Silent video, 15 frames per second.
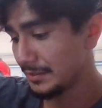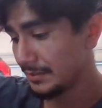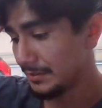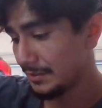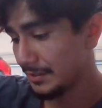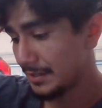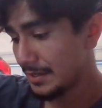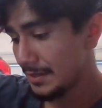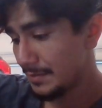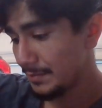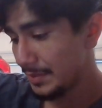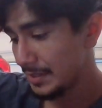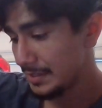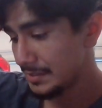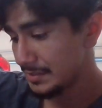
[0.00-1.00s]
the
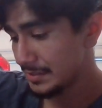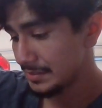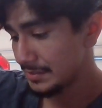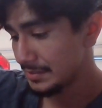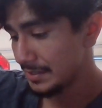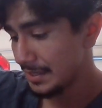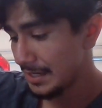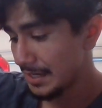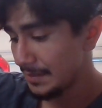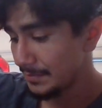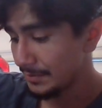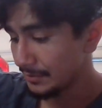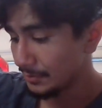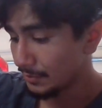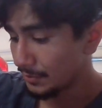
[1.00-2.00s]
patient's name
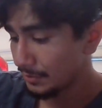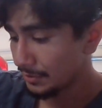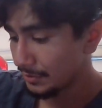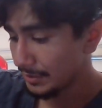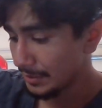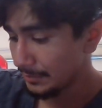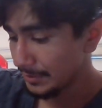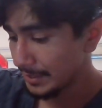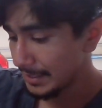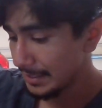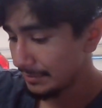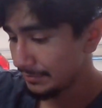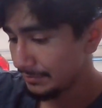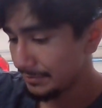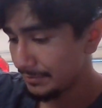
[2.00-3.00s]
and the order that we
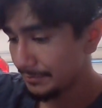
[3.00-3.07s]
have.